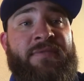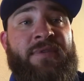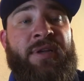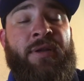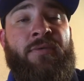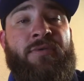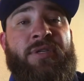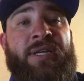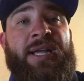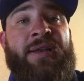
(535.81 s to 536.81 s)

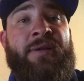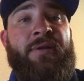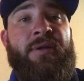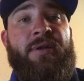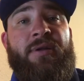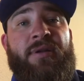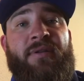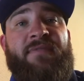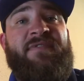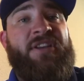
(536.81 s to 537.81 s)
to kind of
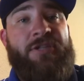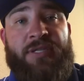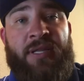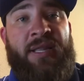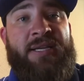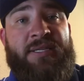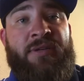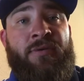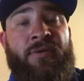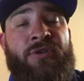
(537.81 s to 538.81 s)
finish the
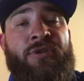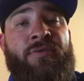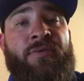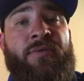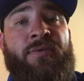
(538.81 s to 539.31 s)
lesson or do